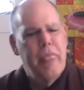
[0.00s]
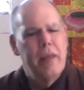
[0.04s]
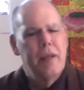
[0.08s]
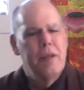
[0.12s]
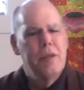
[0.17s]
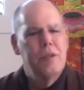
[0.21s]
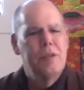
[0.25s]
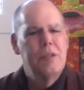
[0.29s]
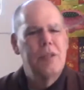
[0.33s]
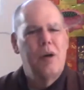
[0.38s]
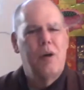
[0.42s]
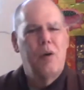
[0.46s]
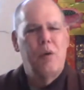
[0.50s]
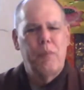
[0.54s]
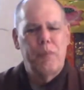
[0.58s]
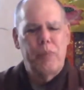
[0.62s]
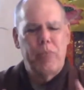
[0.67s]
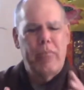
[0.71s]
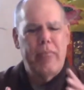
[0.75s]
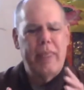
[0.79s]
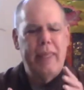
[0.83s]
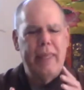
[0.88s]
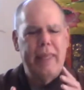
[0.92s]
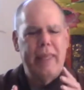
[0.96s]
So
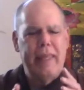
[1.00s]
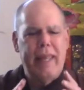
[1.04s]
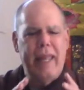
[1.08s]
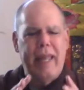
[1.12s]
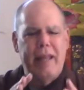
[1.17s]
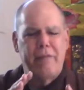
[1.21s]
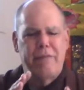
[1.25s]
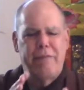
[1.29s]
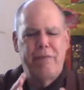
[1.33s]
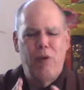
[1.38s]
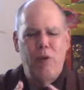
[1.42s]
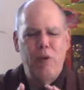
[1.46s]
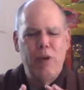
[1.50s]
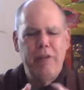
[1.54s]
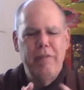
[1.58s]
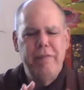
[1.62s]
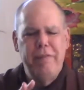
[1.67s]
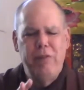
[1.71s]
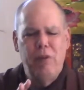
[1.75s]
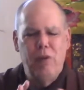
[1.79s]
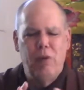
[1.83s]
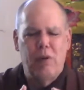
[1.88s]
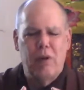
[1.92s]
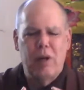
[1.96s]
at
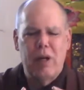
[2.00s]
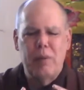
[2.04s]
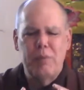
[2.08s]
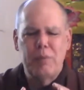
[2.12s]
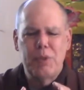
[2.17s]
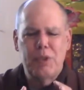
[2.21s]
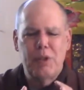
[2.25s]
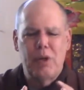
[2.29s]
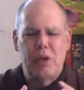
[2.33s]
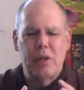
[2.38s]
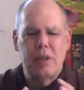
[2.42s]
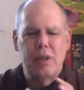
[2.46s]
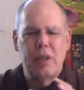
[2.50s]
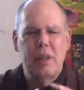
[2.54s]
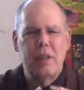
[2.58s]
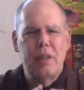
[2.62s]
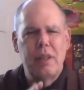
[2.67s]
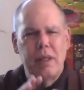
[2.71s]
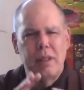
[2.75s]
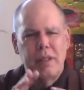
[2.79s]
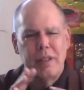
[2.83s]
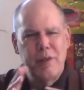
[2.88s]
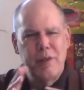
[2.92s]
44, I'm starting to think